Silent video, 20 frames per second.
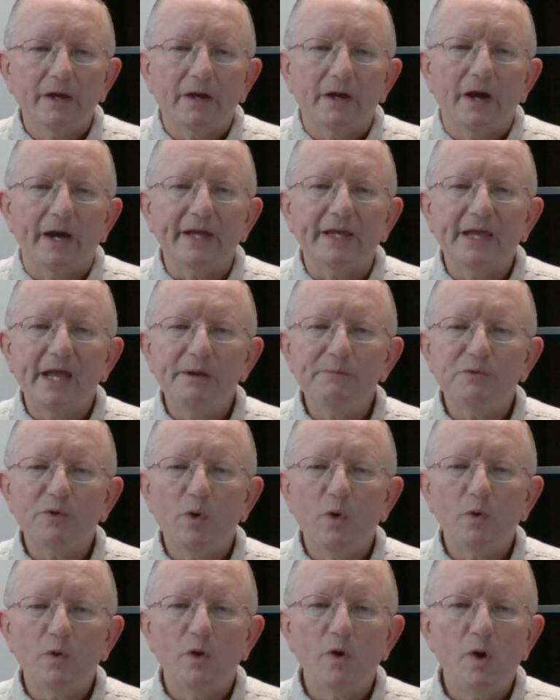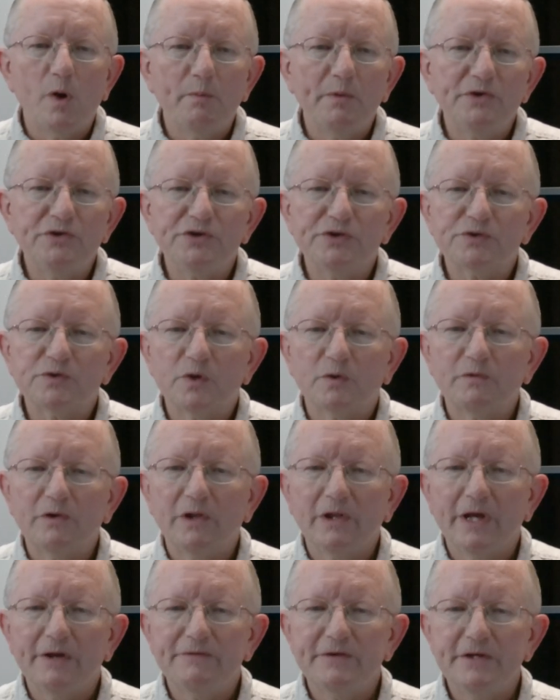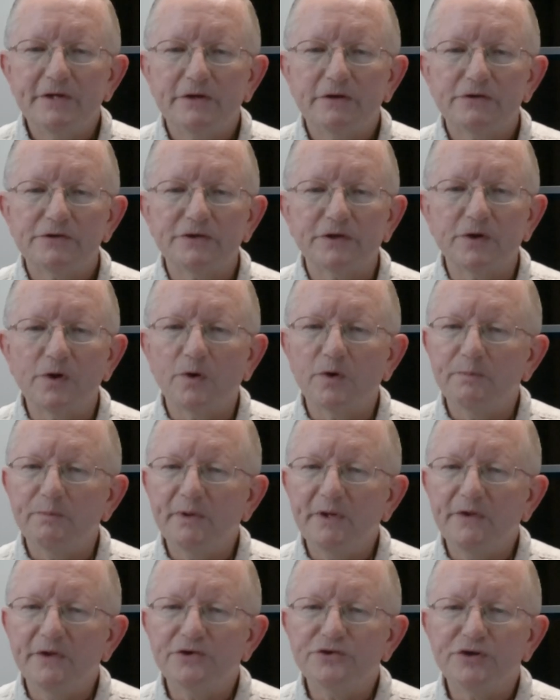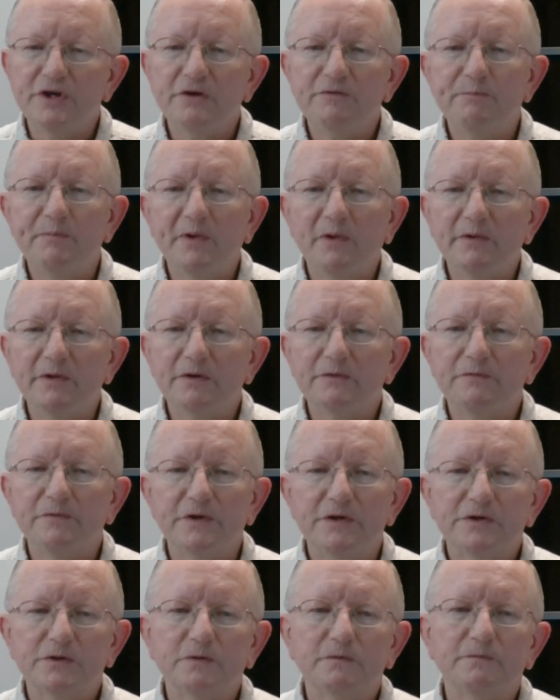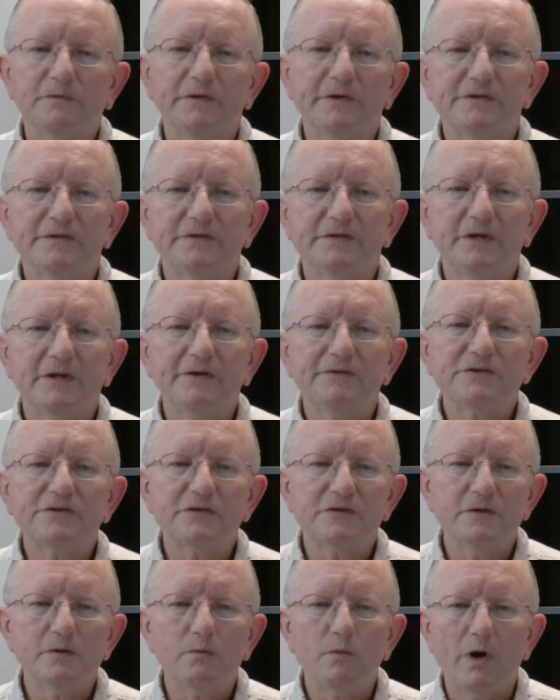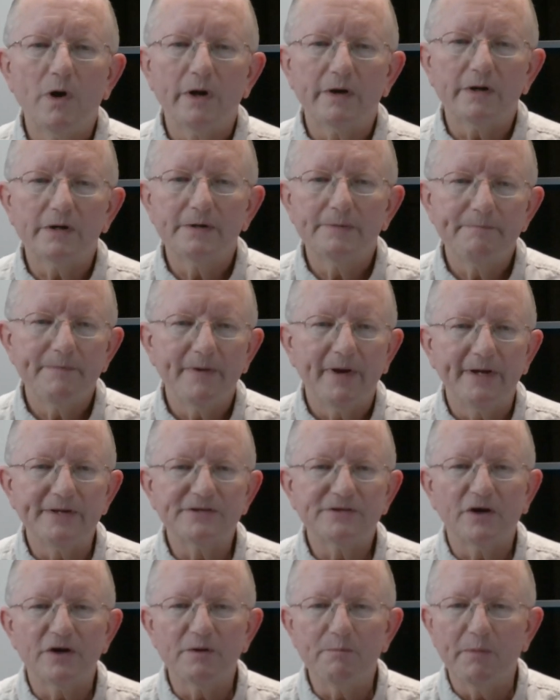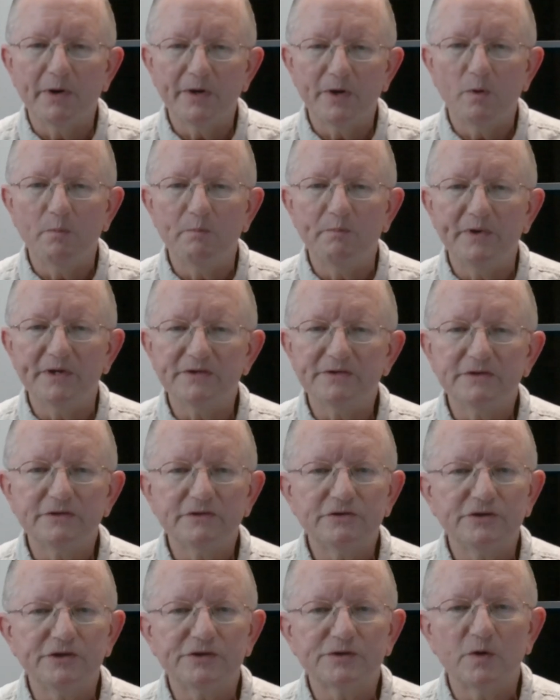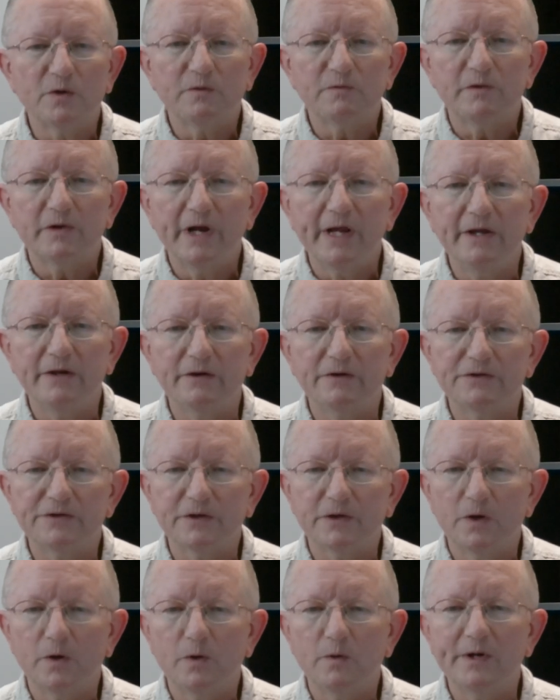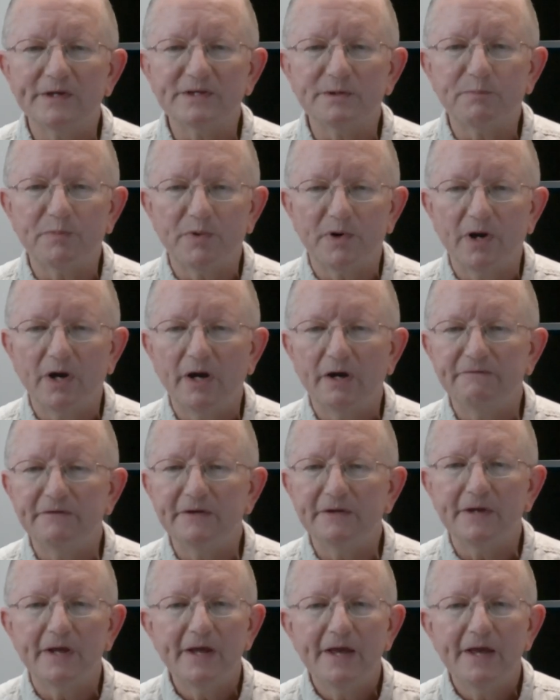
I came to Oklahoma just over 11 years ago to be the chief building official for the city of Stillwater. I started my own business just over 8 years ago as a private